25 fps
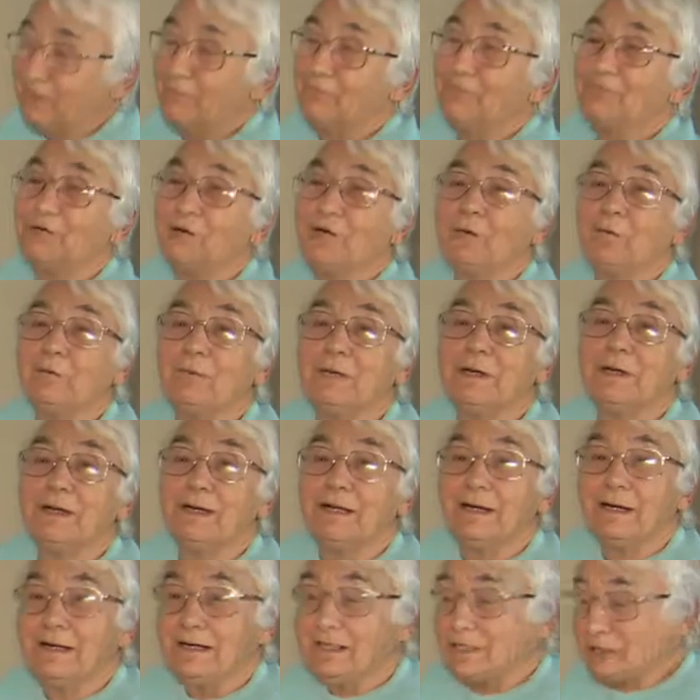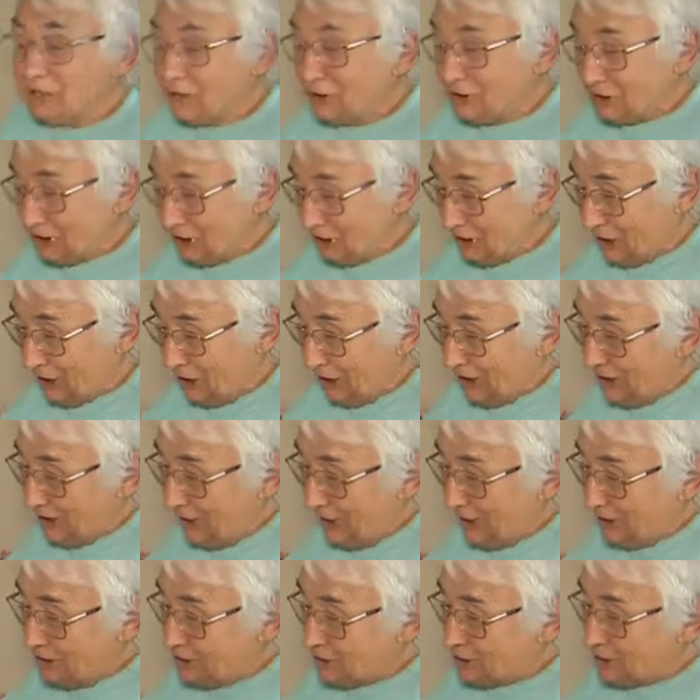From a little girl,
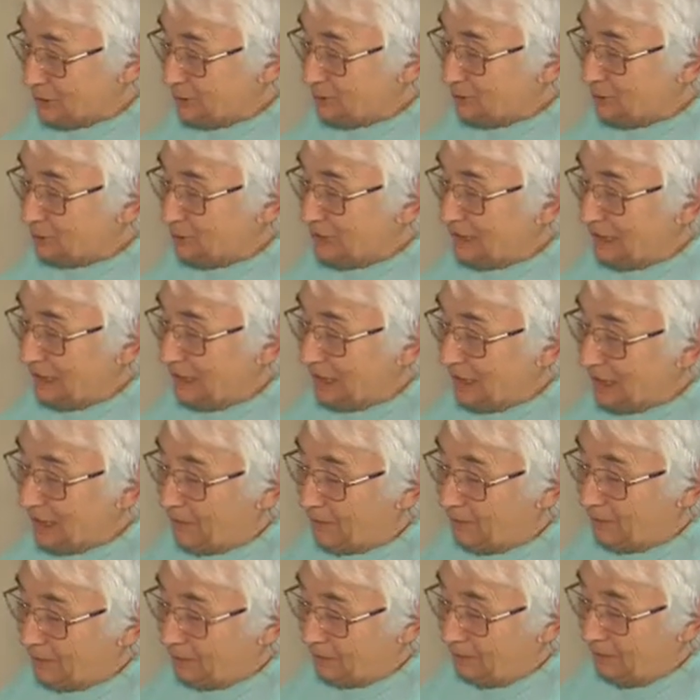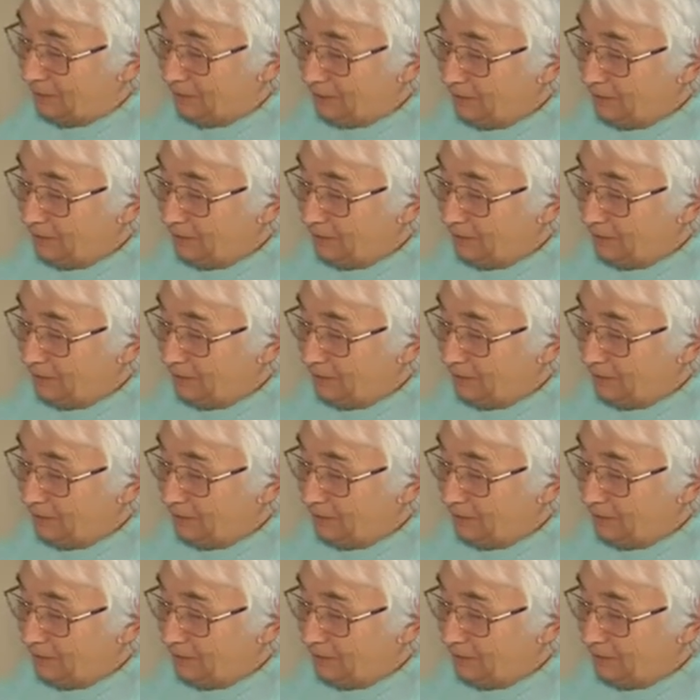and she put the number.